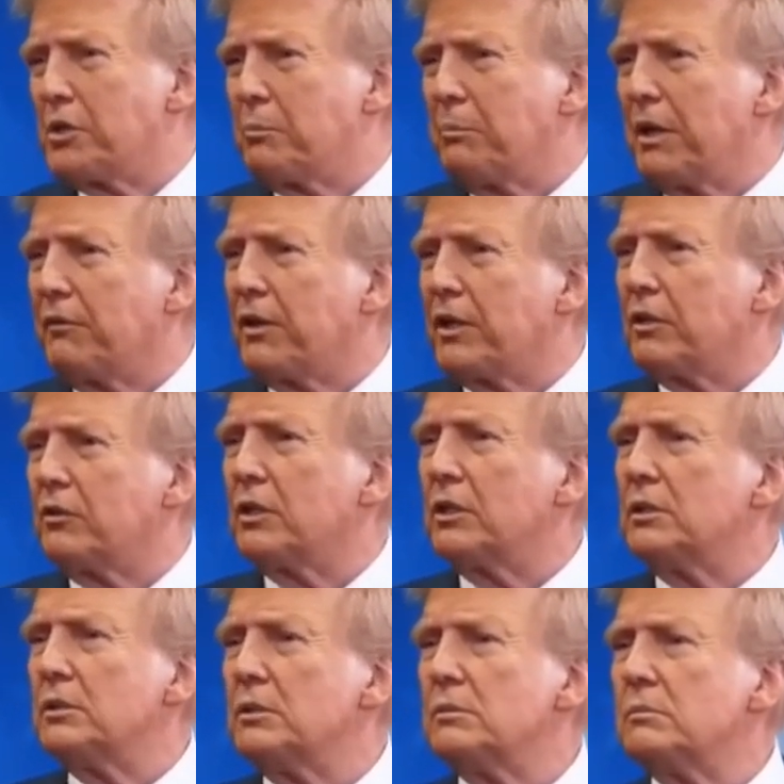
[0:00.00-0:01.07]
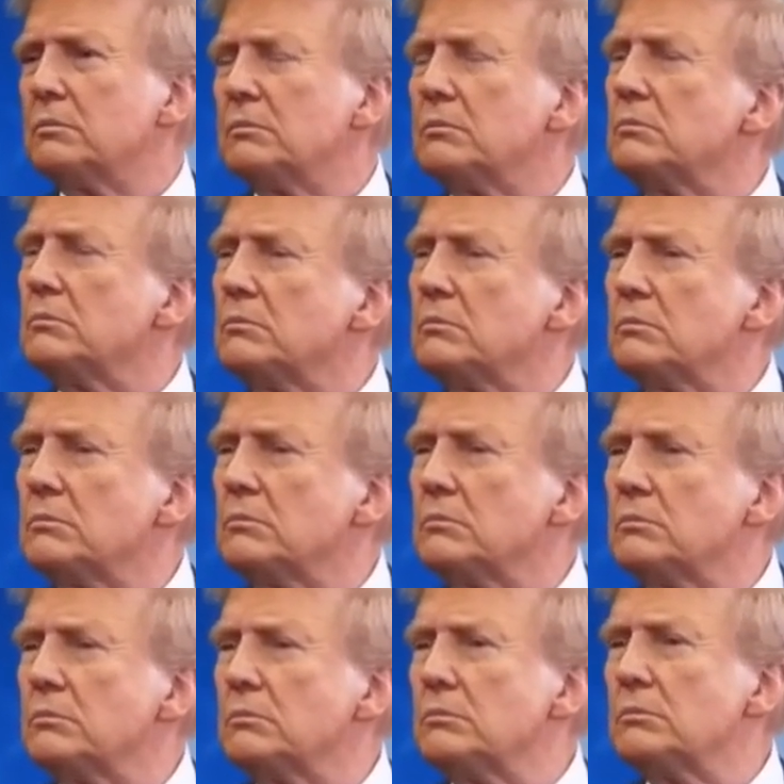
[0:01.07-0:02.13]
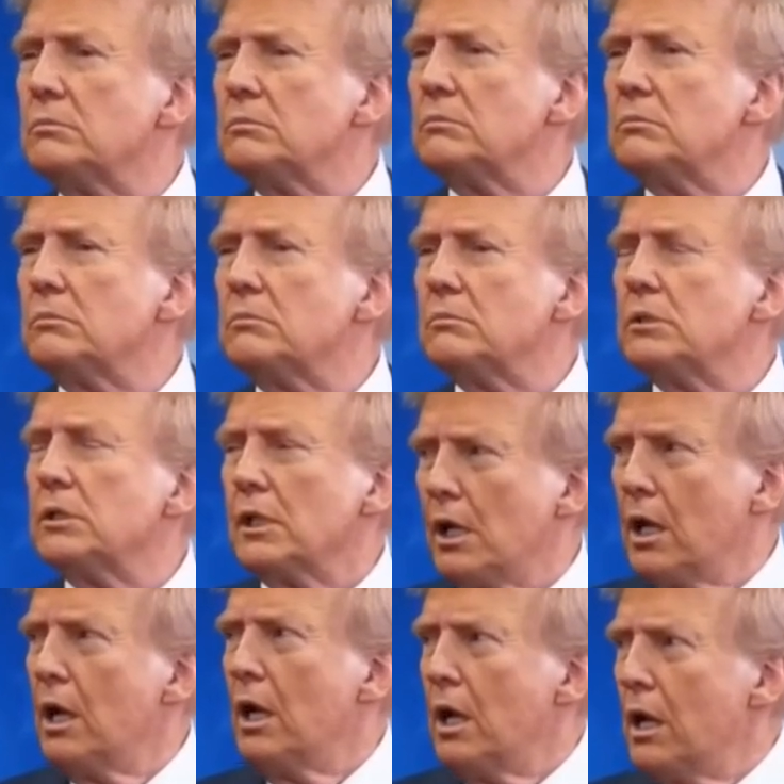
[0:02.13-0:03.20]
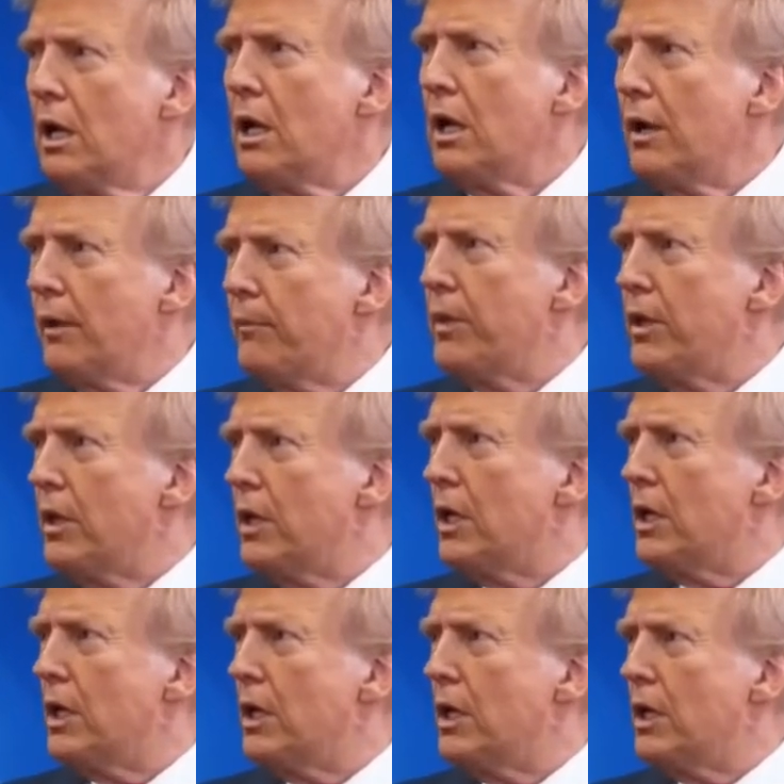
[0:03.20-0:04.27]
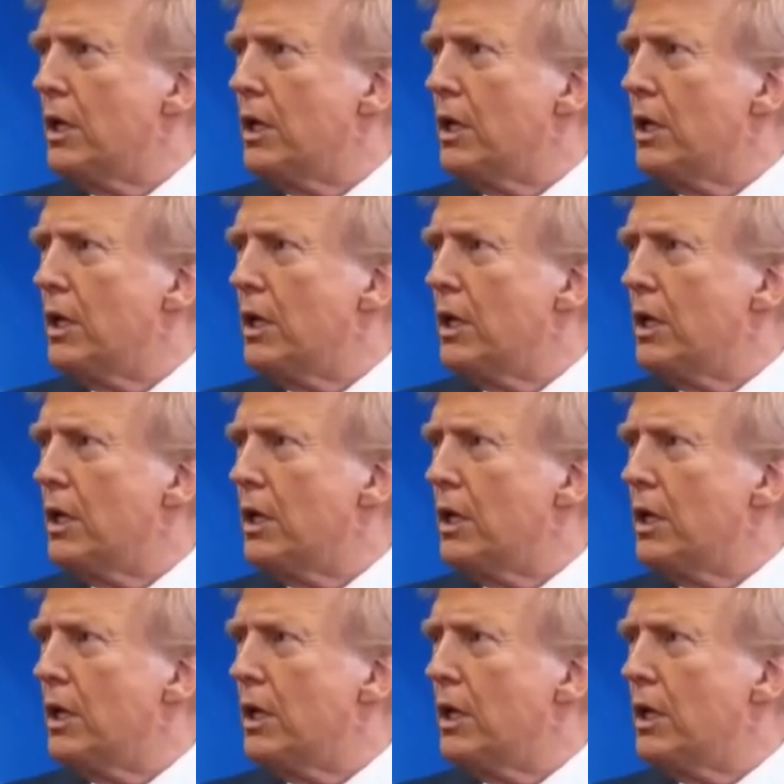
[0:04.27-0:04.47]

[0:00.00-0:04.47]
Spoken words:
victory. Were you prepared for that, sir? Were you prepared for that kind of debate?